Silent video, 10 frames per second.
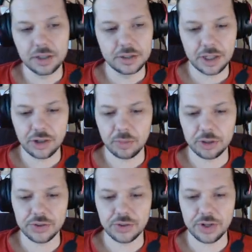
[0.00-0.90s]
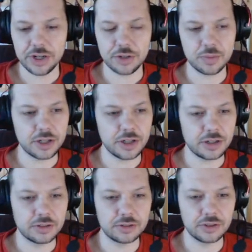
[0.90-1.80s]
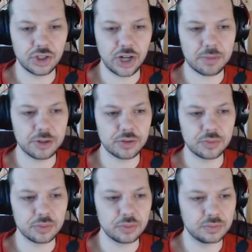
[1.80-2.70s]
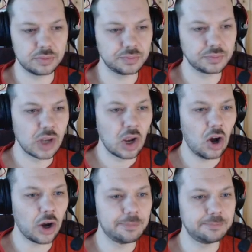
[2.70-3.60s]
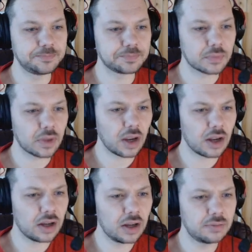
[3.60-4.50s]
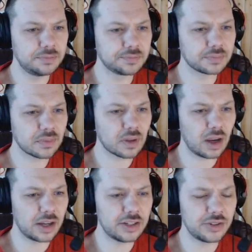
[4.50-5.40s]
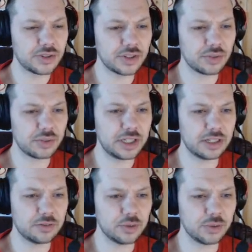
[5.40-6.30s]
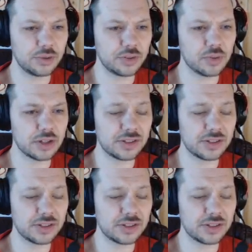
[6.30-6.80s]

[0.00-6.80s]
I know I'm a little strange, but uh, shit happens. Okay. Um, I could use this ring at 431.